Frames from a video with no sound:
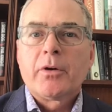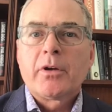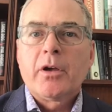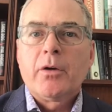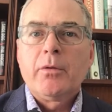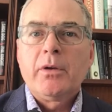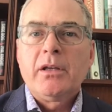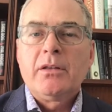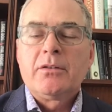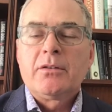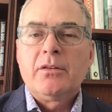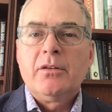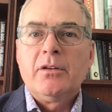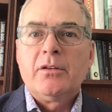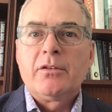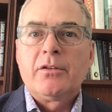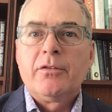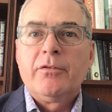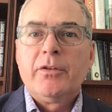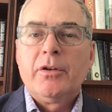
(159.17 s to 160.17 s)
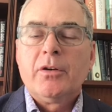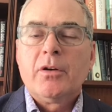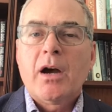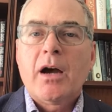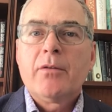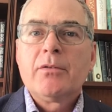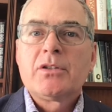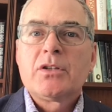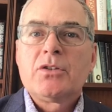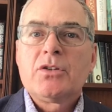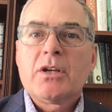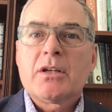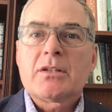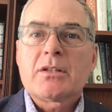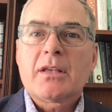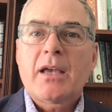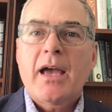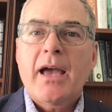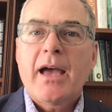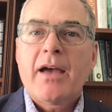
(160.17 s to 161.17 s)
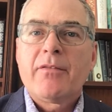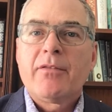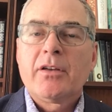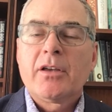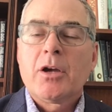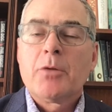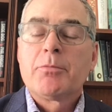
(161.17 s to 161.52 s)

going into the interview, I would suggest having